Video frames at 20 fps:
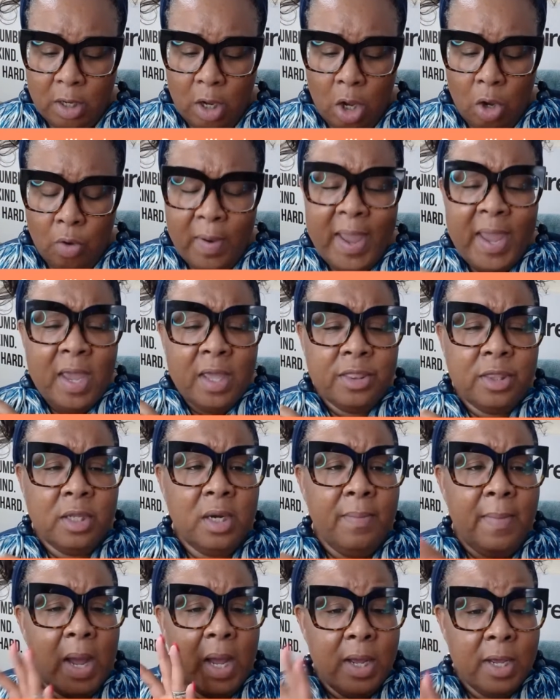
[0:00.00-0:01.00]
Oh, Anthony,
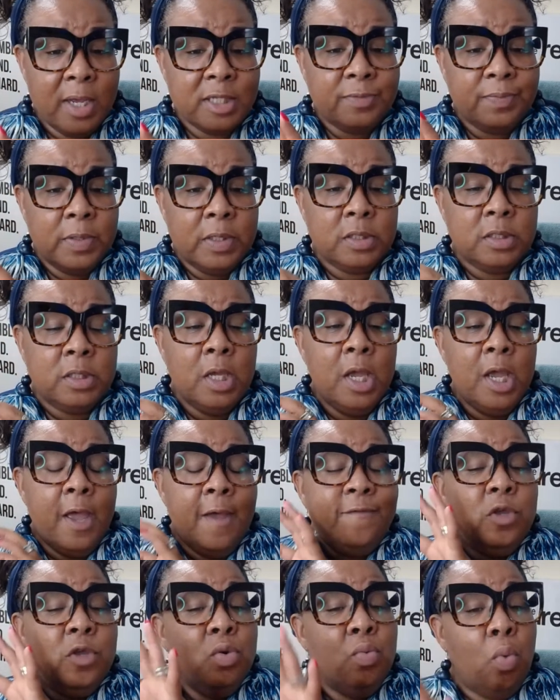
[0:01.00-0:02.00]
my husband, if
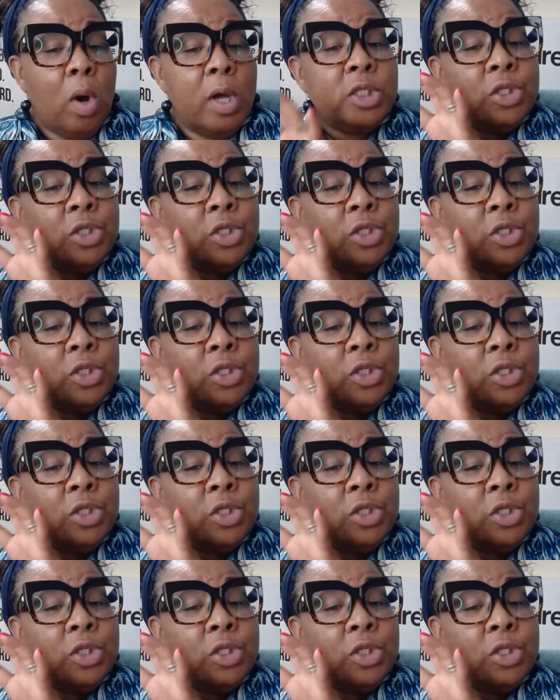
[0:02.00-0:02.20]
you want